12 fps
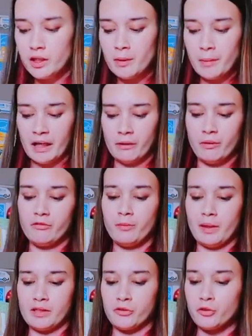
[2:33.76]
in the microwave for
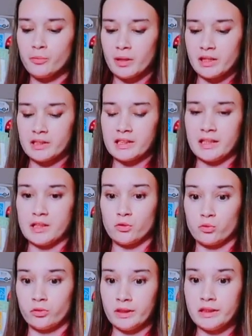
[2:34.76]
about 2 minutes and it's
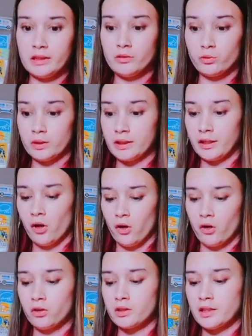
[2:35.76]
really, really
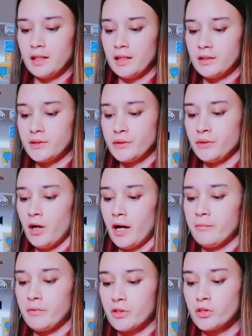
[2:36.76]
hot, and so
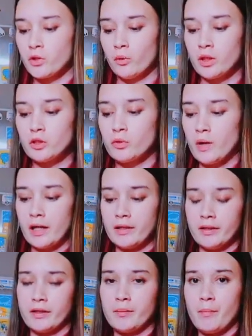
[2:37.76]
I'm just going to add
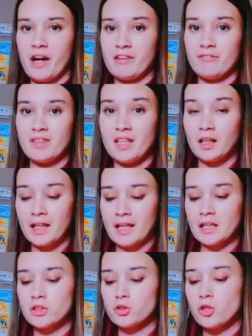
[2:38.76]
in my vanilla
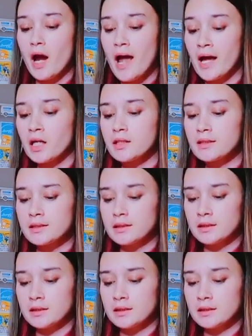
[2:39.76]
extract.